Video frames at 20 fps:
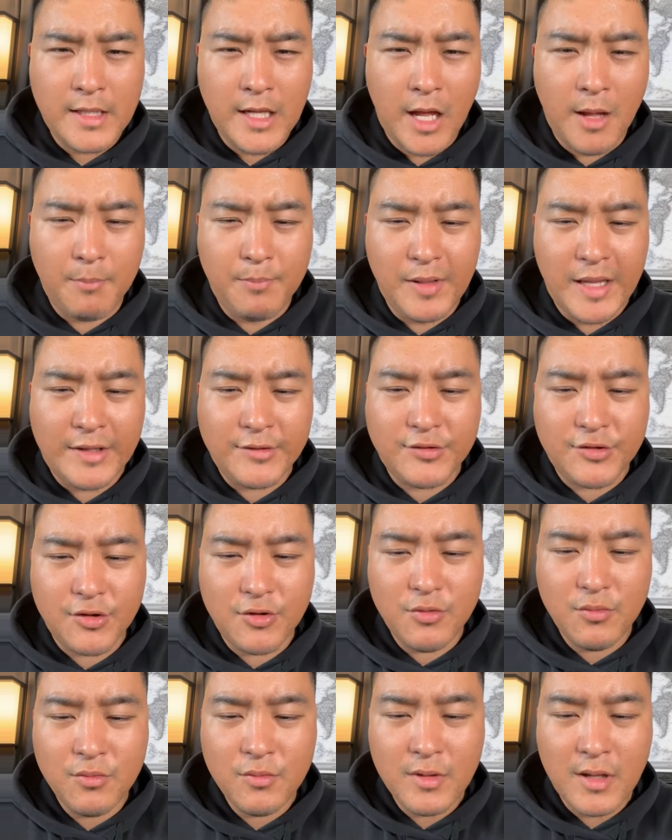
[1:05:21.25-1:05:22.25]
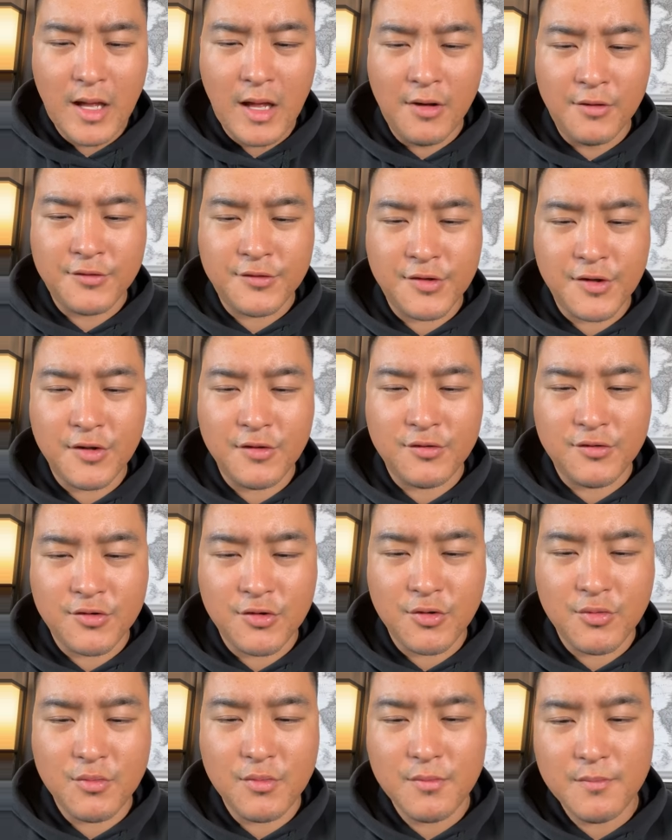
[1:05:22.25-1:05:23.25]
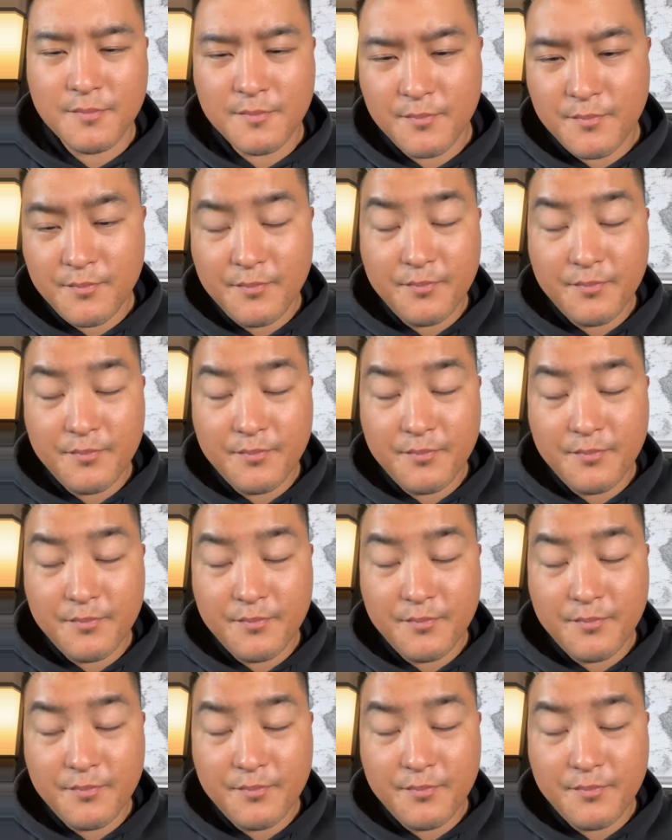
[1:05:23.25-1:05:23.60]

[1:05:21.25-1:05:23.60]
God bless you. I'll see you soon.